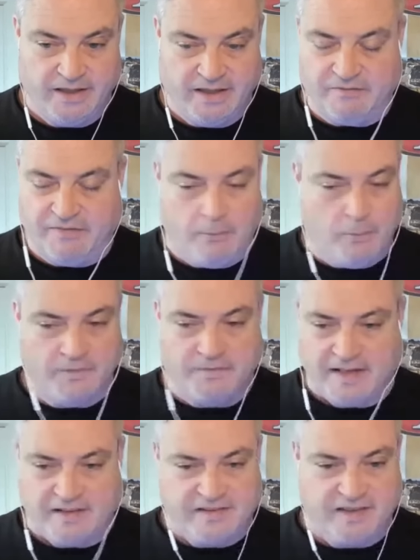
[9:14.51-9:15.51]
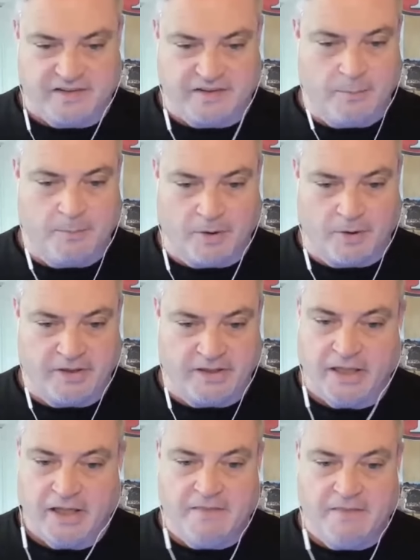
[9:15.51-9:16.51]
If they want that six Lombardi,
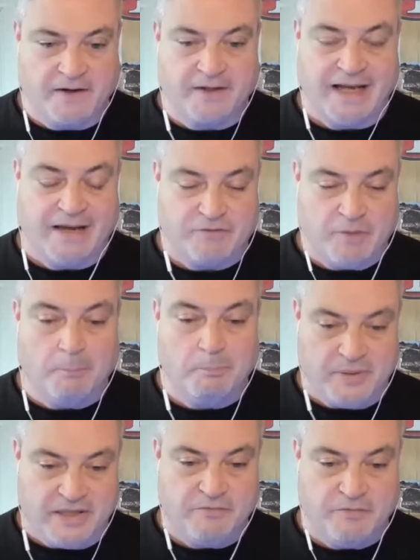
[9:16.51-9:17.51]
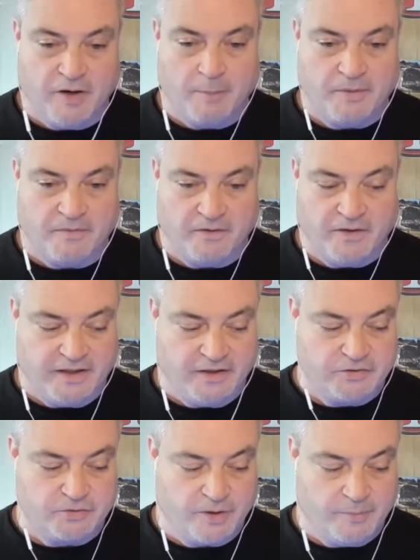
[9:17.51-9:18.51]
they're going to have to beef up on the line of
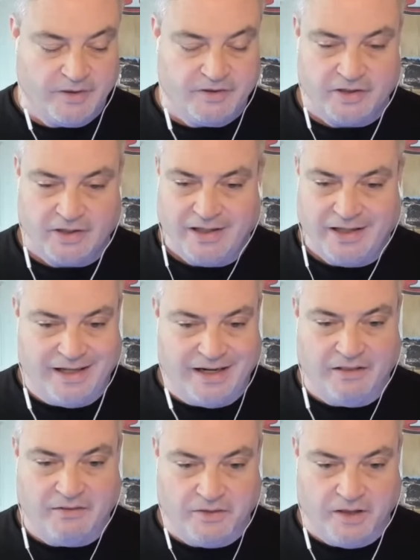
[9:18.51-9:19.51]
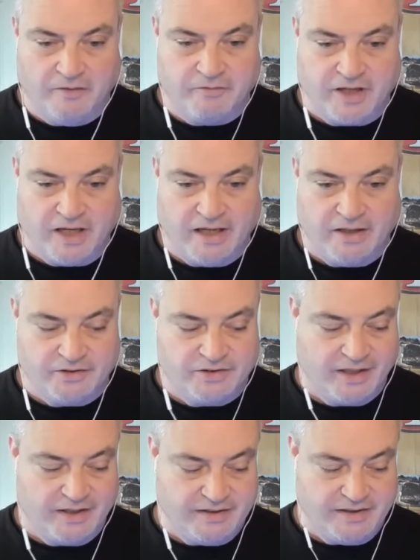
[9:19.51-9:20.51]
scrimmage. And I love Kyle's
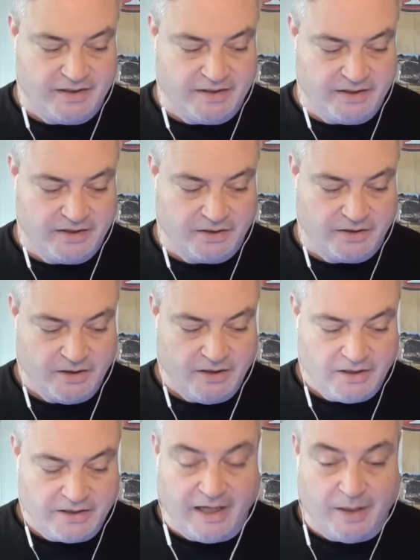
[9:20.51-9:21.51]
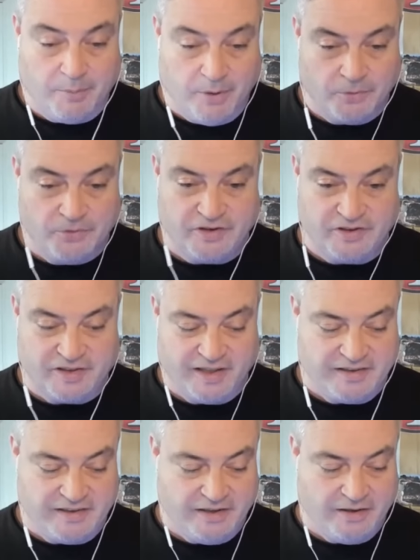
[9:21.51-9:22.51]
idea here, Kyle Posey's
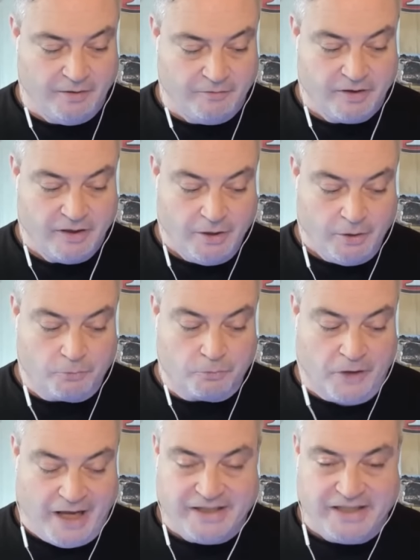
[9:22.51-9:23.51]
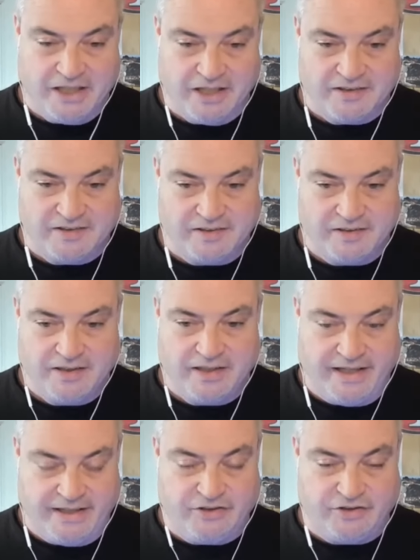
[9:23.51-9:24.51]
idea of Rodney Hudson,
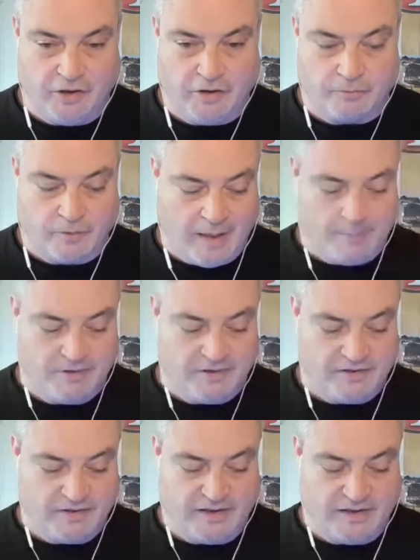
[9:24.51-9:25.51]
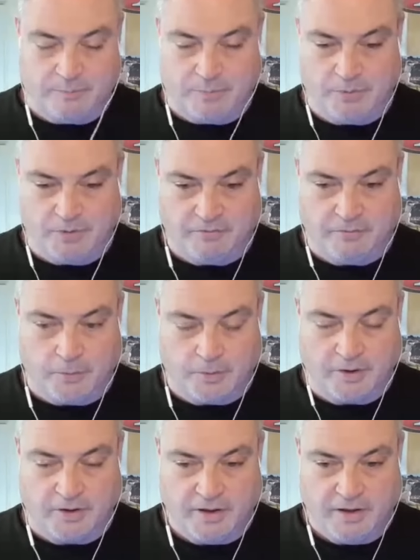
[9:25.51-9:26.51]
A'Shawn Robinson, and Poona
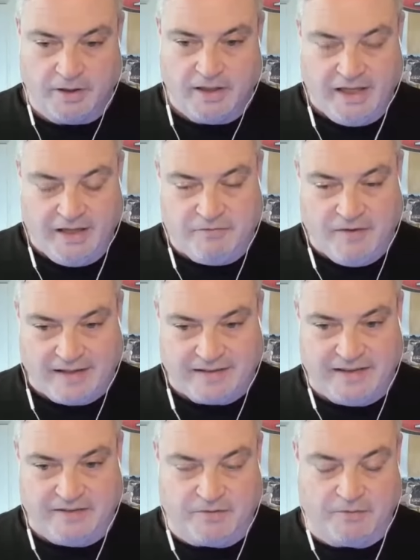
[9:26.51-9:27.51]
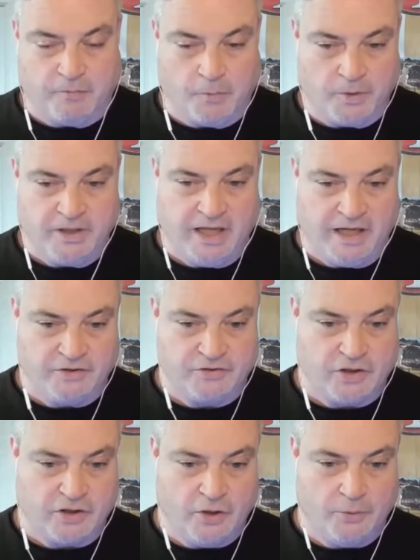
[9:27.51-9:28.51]
Ford. In fact, if the 49ers
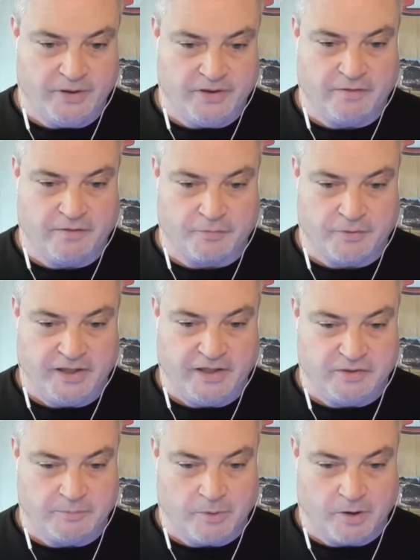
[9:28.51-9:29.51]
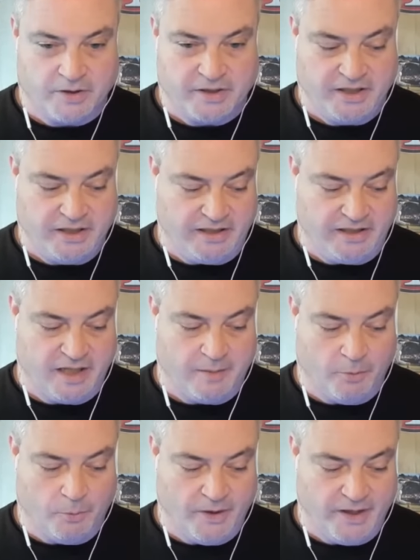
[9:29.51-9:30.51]
could go into the free agent market and come
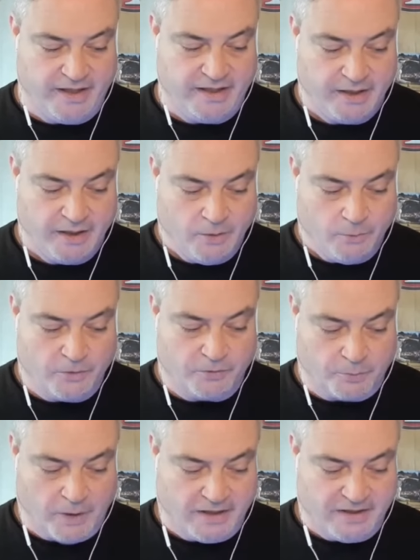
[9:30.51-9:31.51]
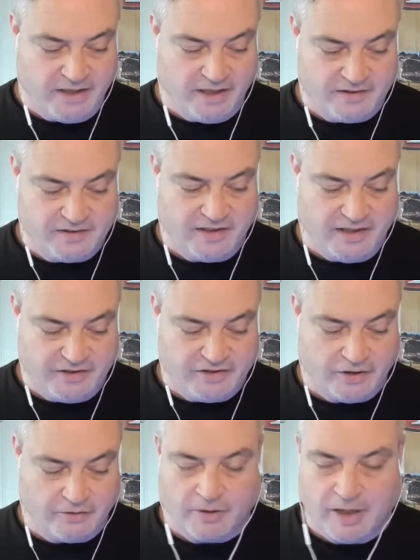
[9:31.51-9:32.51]
away with Rodney Hudson,
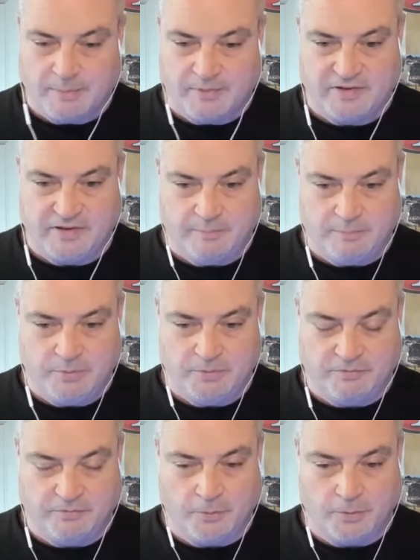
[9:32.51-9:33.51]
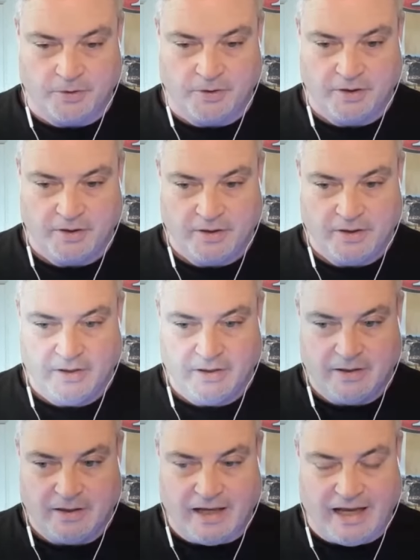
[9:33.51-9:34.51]
A'Shawn Robinson, and Poona Ford,
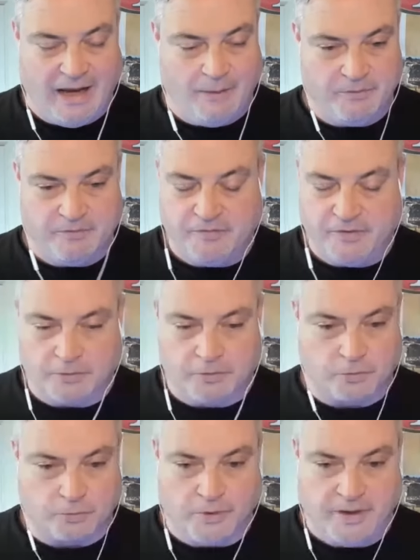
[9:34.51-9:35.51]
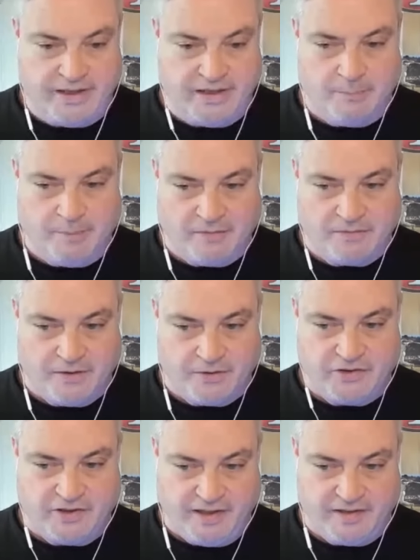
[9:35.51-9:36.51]
I would feel great about their
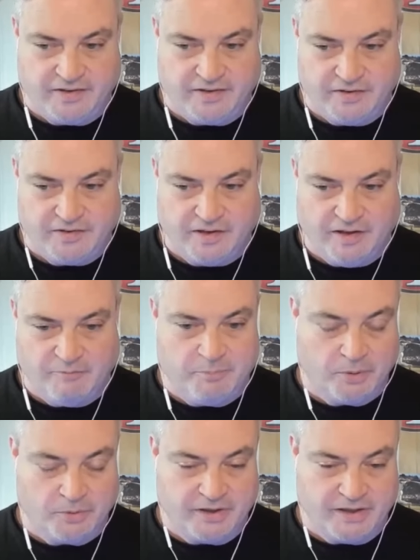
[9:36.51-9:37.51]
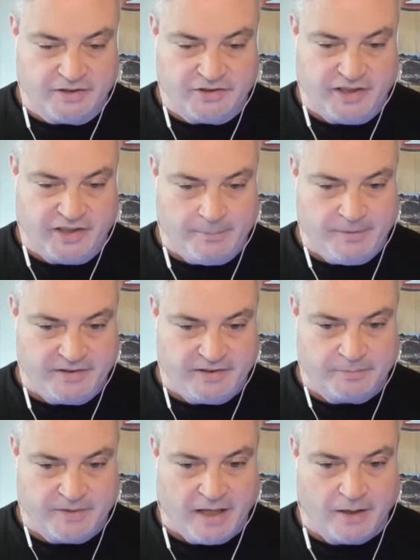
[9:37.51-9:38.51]
chances of building a
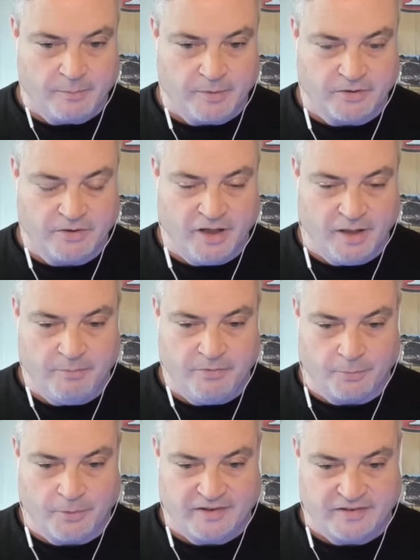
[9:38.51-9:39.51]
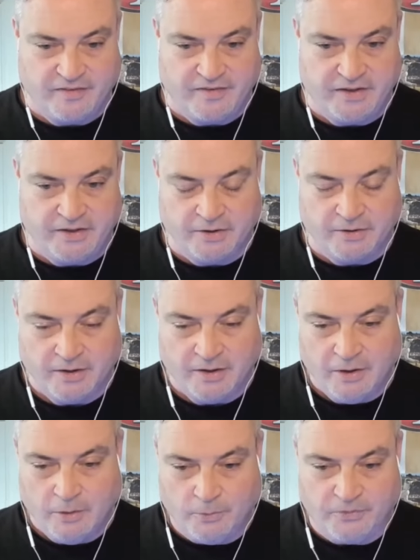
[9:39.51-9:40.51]
championship caliber club the rest of the year
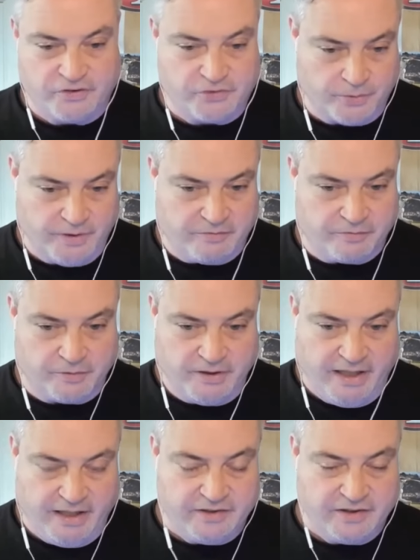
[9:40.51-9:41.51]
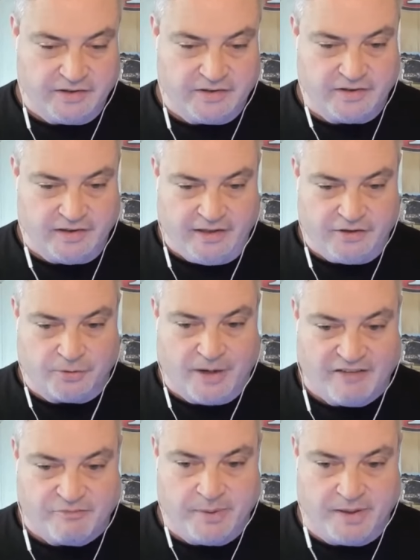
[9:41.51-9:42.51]
with street free agents and
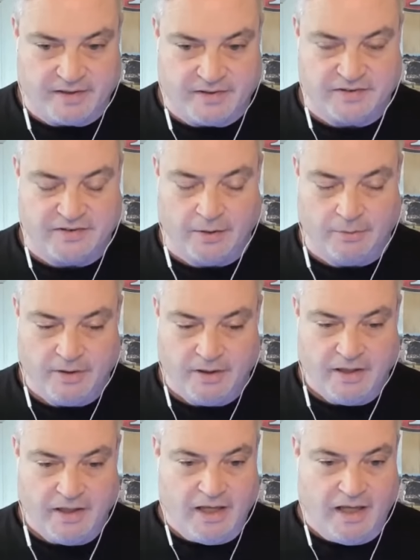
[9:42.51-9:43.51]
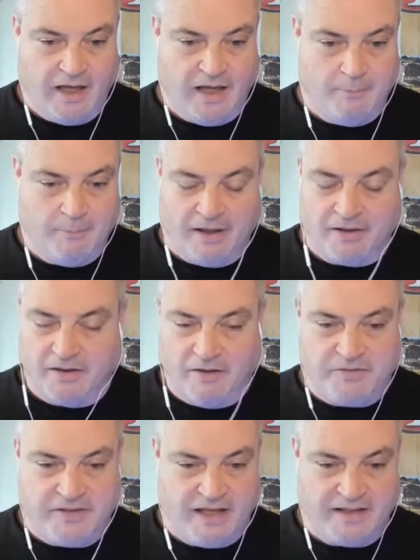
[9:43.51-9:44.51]
draft picks. So um, I
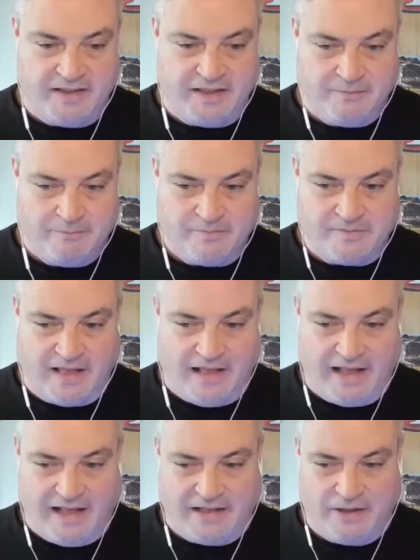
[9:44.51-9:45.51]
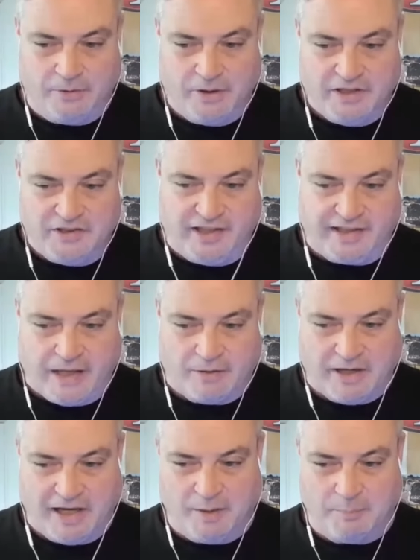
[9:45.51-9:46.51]
love the idea. I, you know, check out
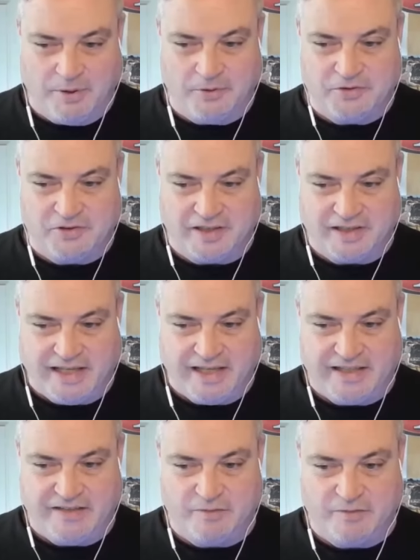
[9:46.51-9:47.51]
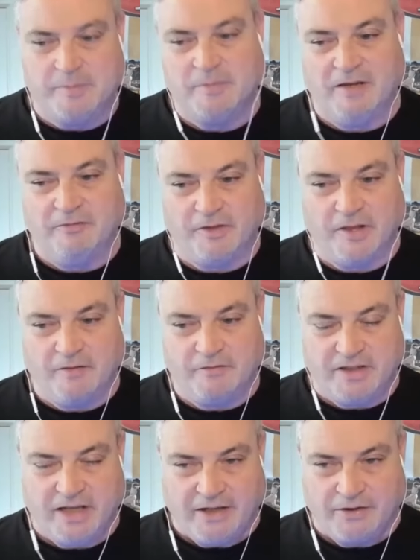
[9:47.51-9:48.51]
Kyle Posey. I can't give him enough love
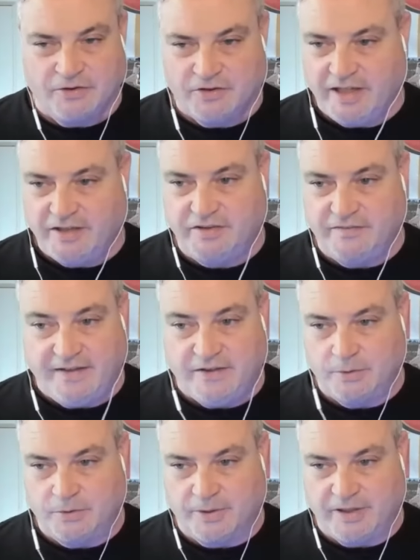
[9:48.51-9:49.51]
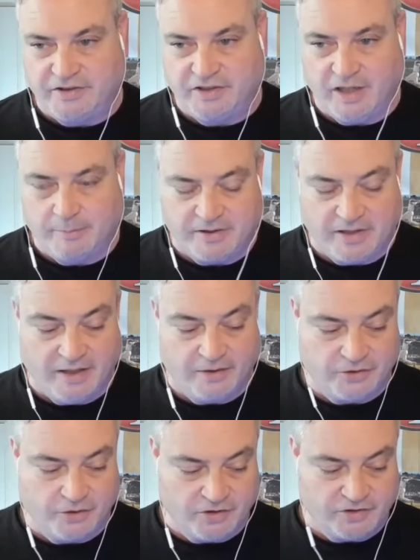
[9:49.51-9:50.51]
in Niners Nation. They do a great job, and
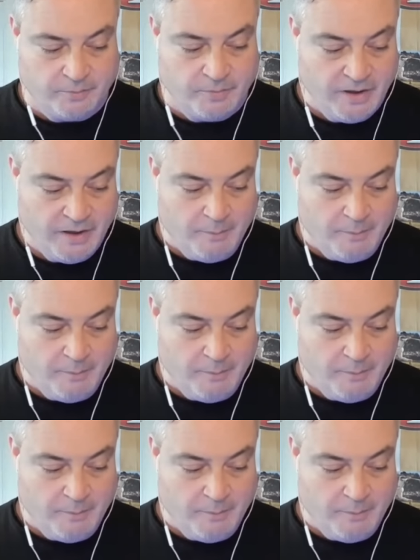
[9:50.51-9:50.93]
Kyle's awesome.